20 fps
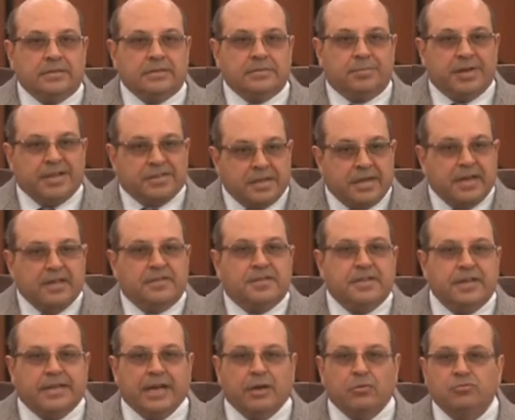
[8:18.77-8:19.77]
presidency
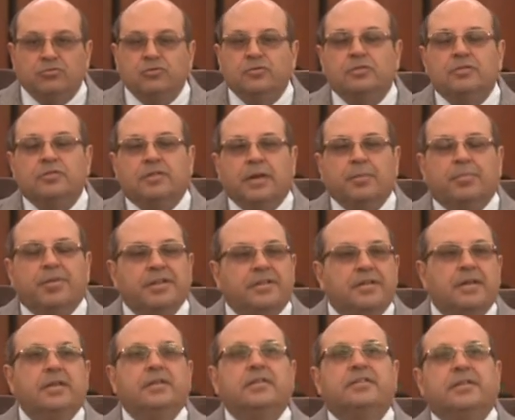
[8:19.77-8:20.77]
towns, 3
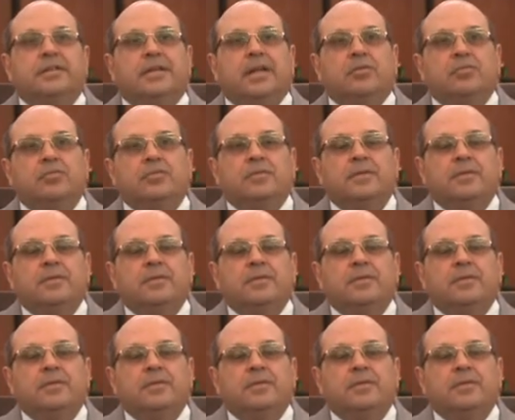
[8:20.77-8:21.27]
presidency towns.